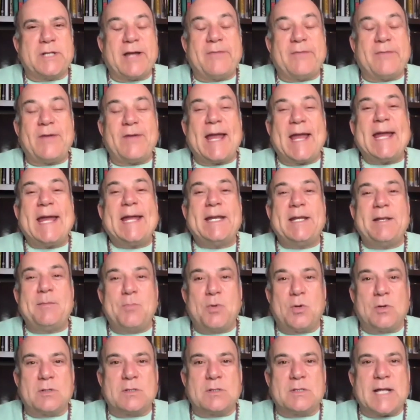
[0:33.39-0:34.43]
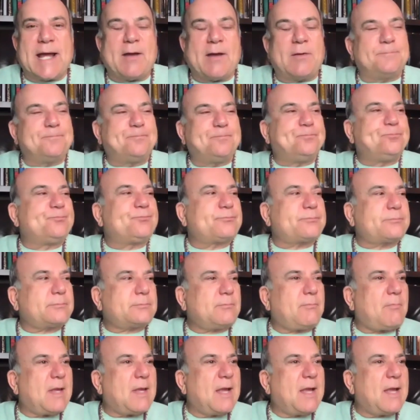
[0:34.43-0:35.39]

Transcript: I have 80 books out. Wow.